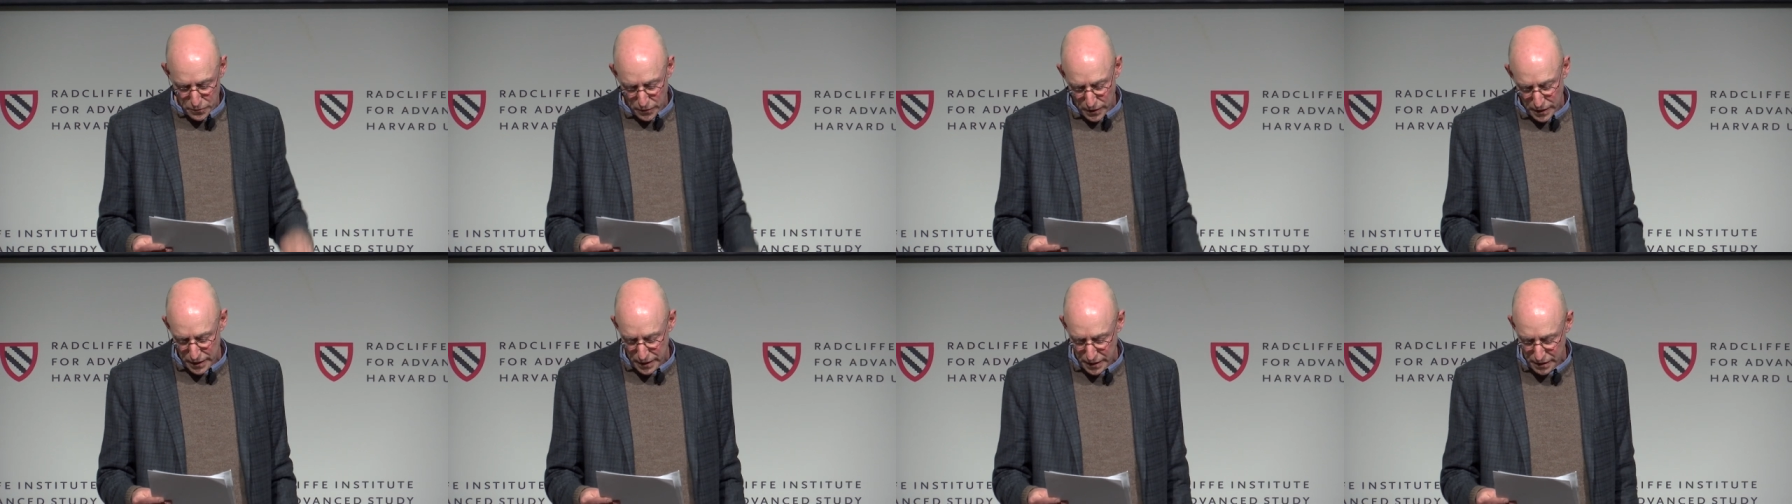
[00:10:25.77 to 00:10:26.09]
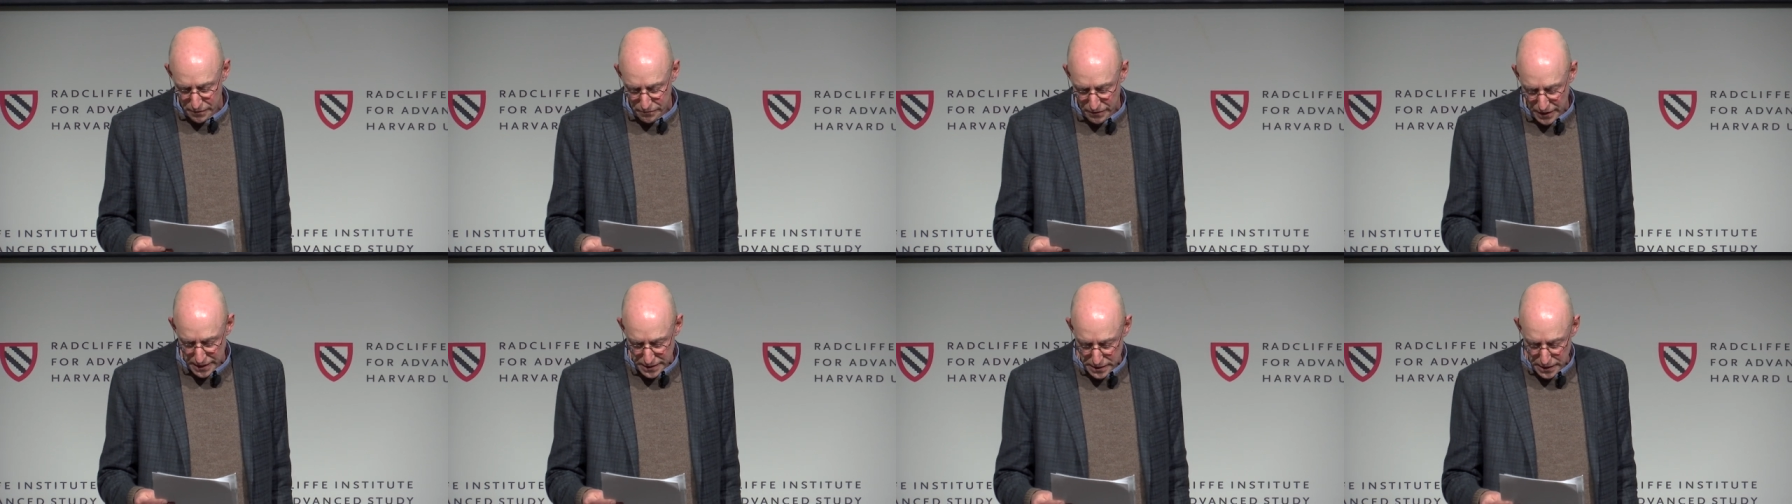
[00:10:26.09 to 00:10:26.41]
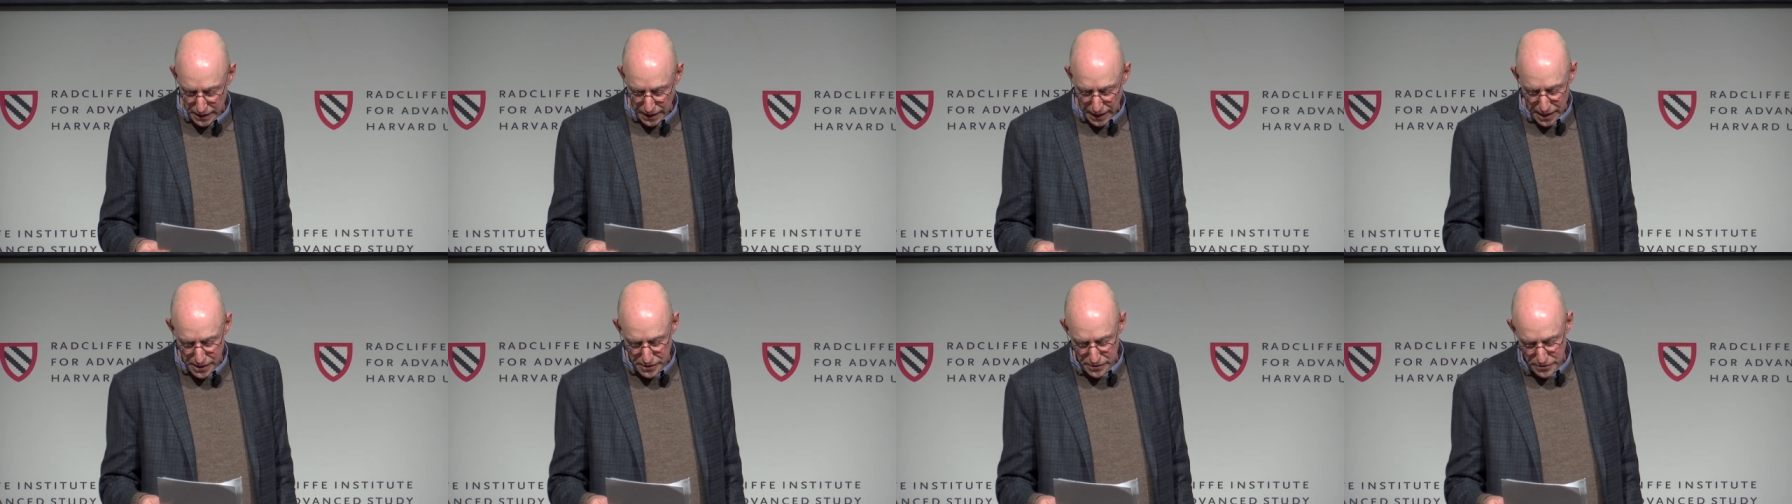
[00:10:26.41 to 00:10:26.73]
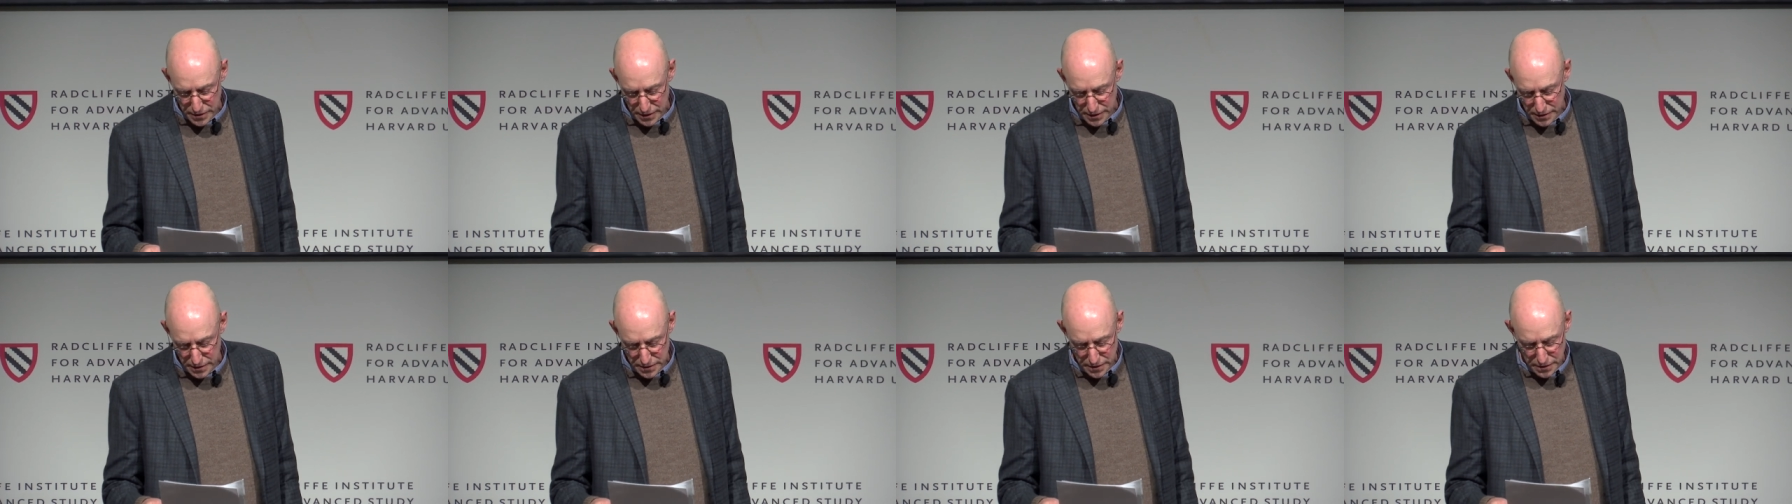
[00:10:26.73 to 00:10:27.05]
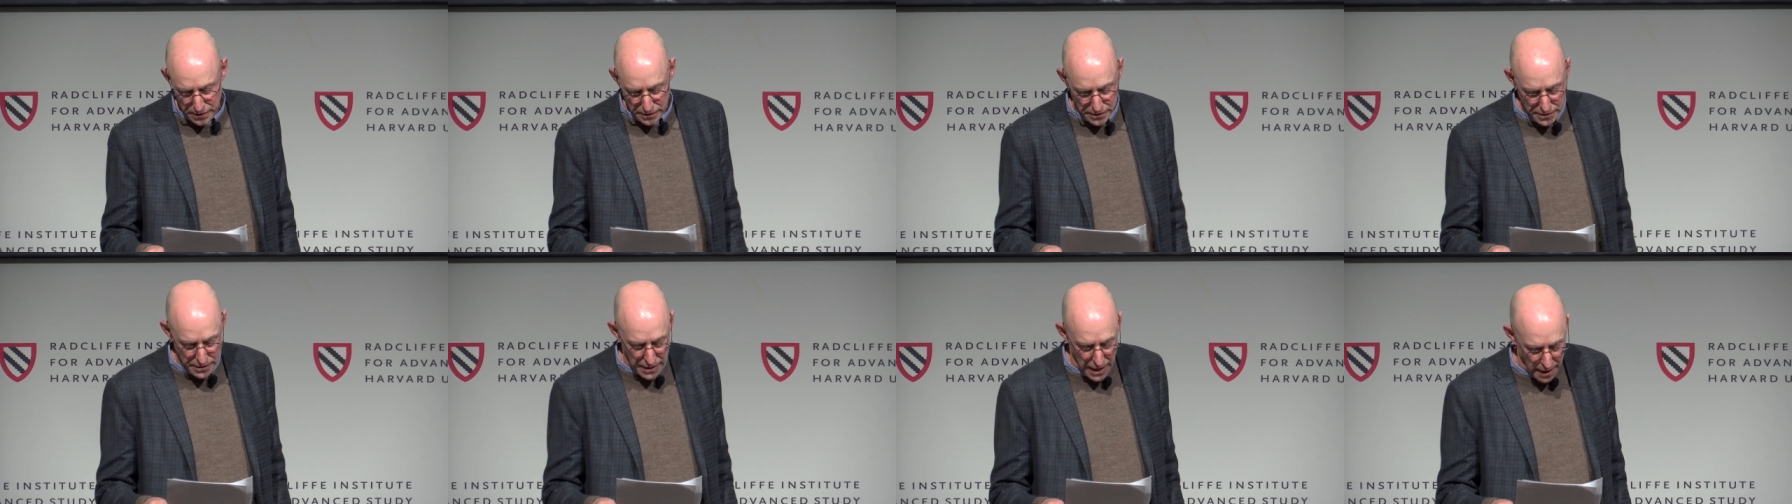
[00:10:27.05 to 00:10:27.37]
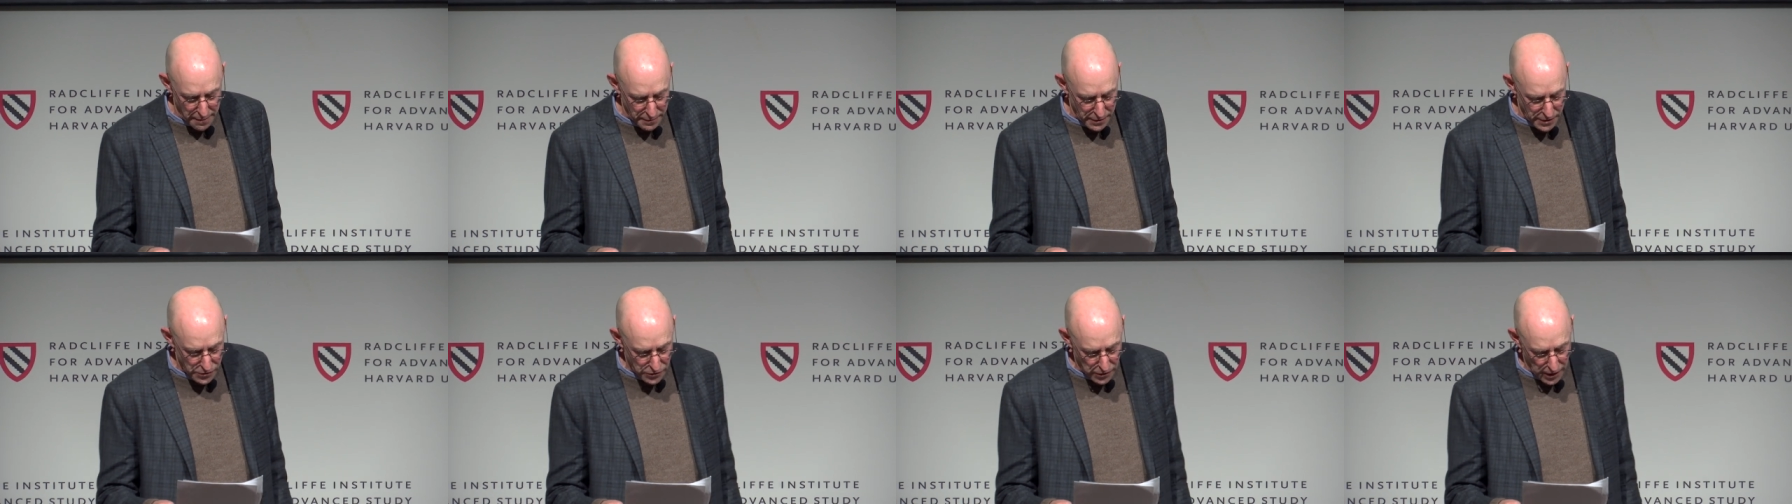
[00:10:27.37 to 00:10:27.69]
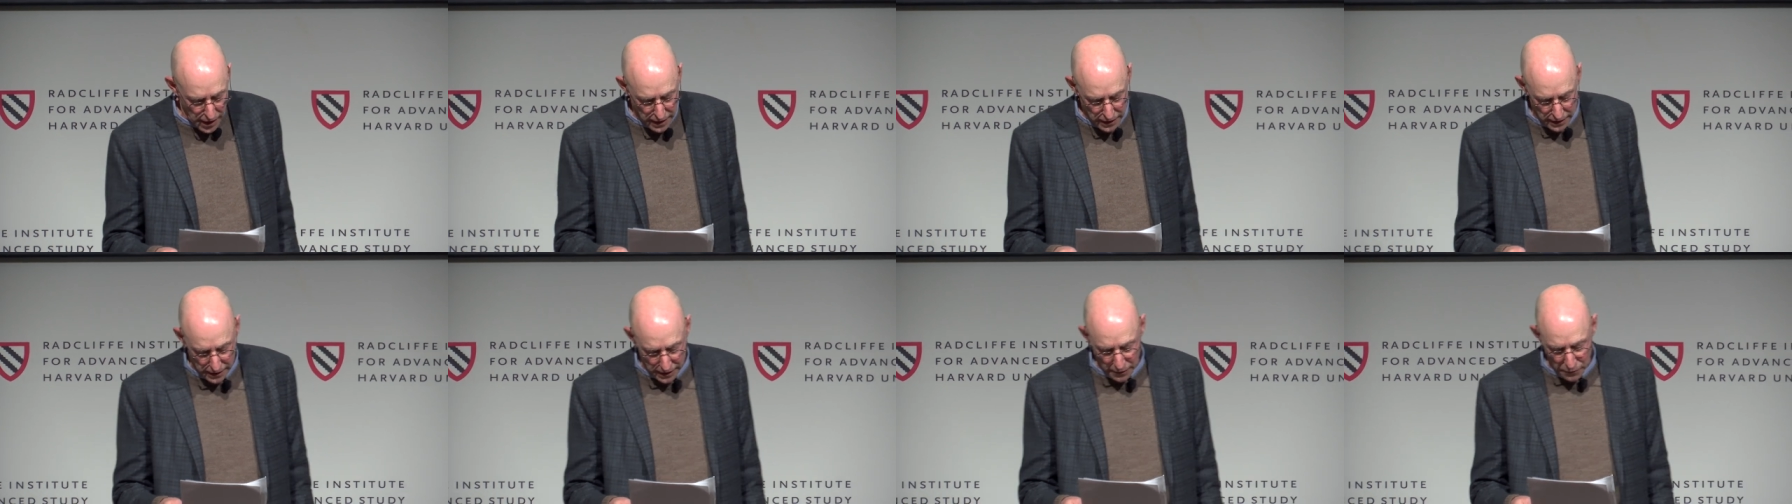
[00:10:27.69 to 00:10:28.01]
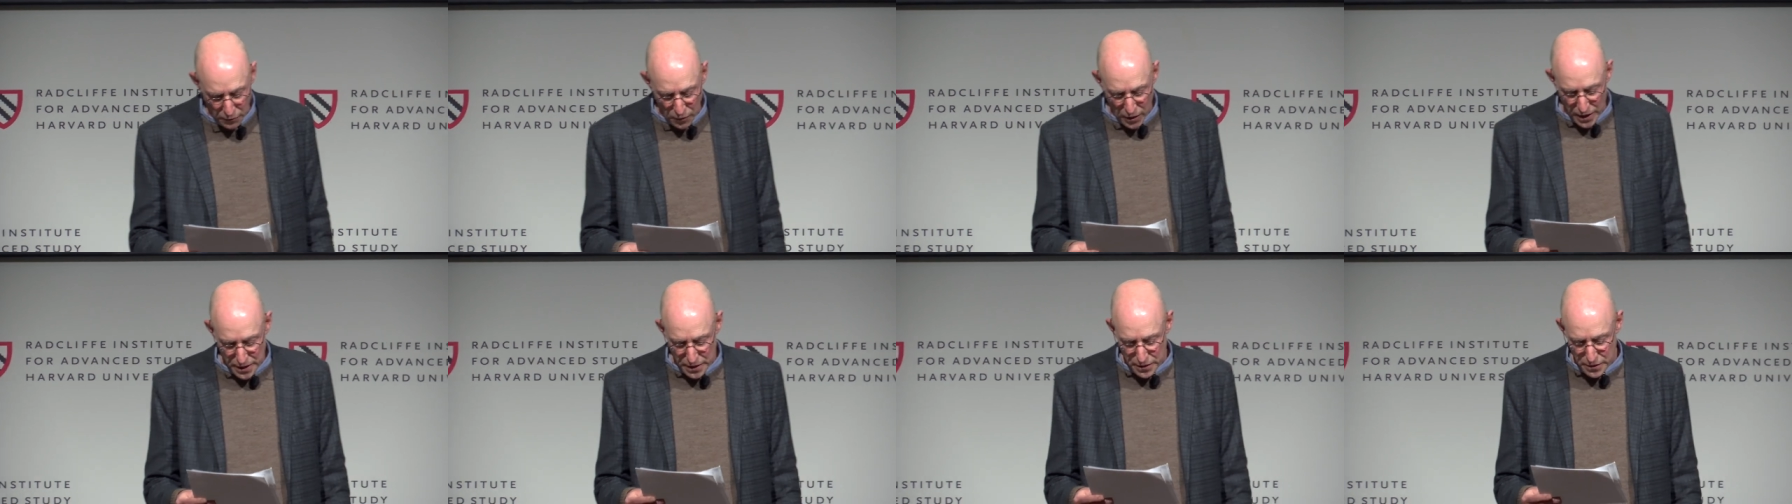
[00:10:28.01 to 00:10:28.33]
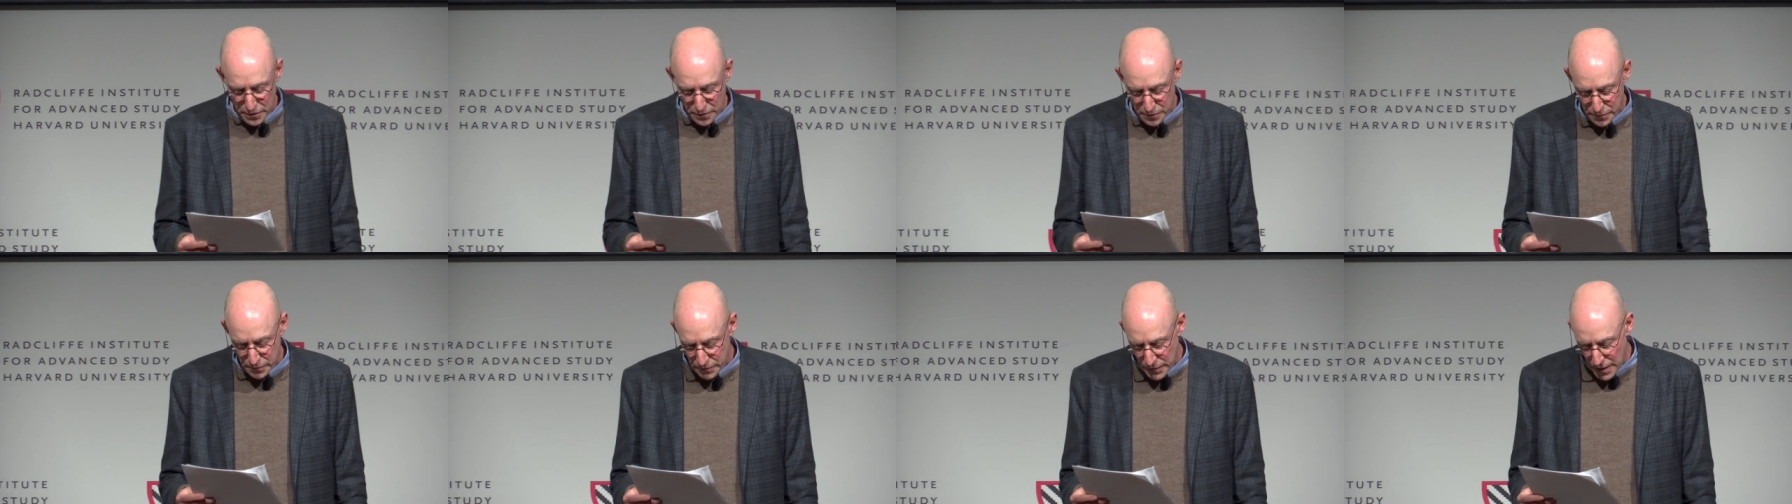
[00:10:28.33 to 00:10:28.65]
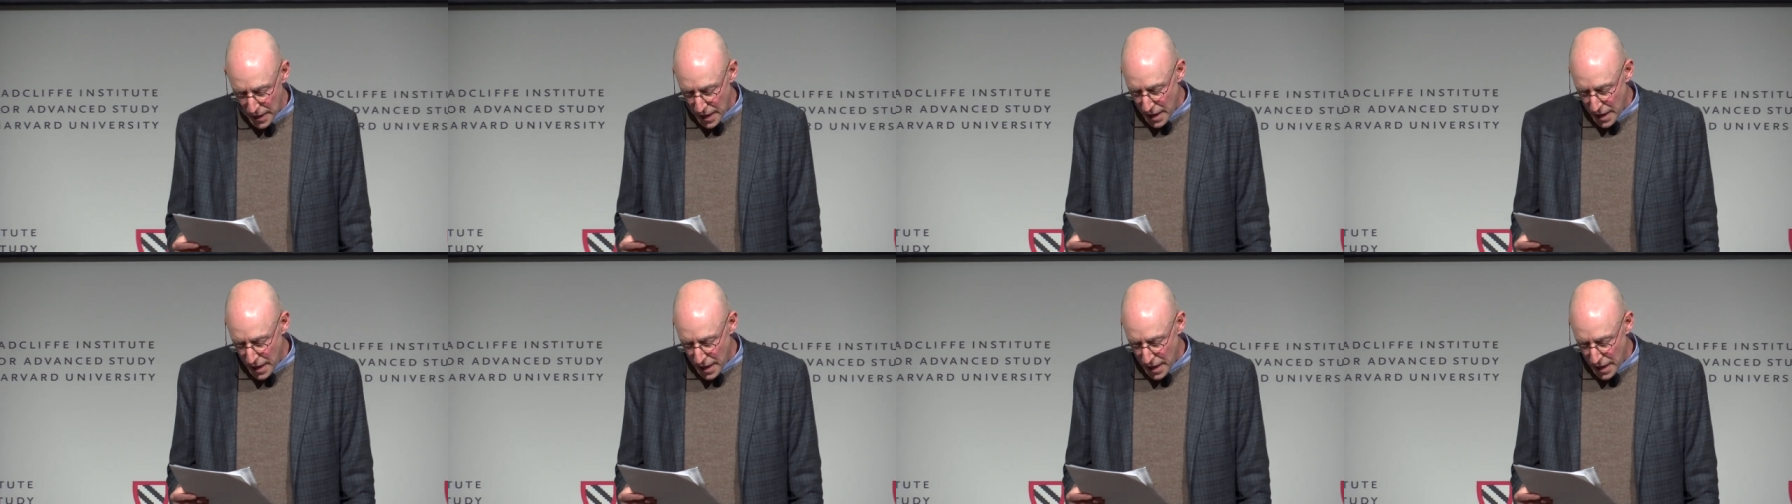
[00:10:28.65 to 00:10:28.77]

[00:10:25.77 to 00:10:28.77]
one of the investigators in the psilocybin trial at NYU.